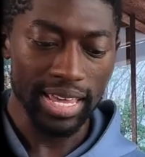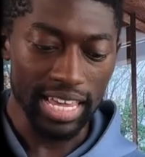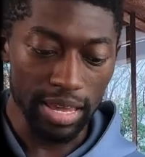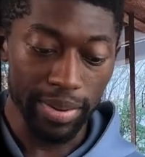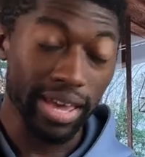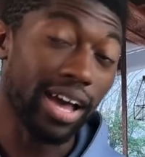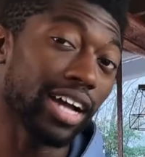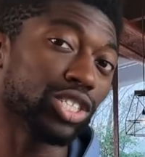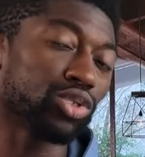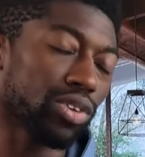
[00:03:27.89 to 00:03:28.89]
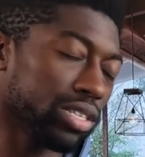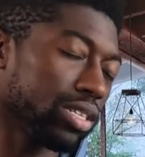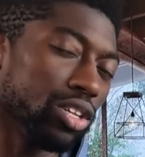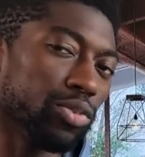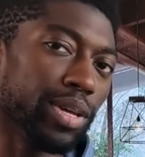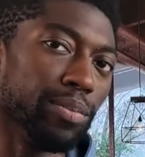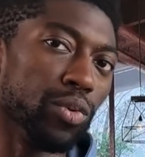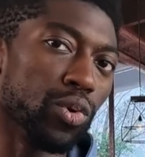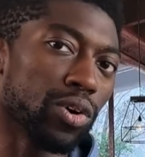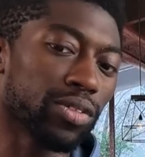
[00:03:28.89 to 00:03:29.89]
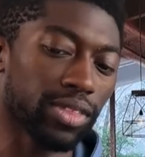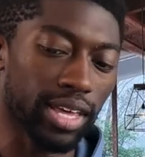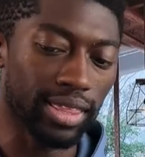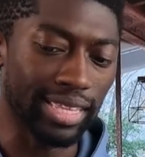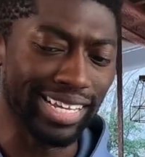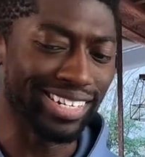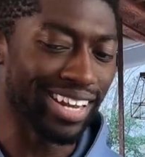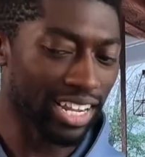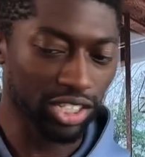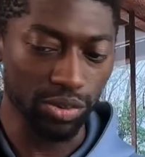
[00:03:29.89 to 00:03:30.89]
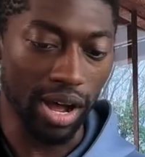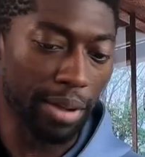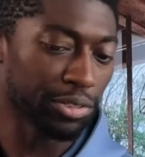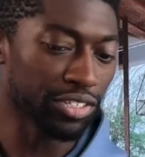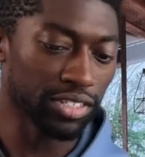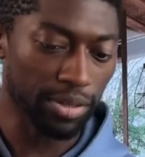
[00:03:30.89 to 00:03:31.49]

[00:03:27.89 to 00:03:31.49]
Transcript: eBay, I trust a little bit more than the next 2 options,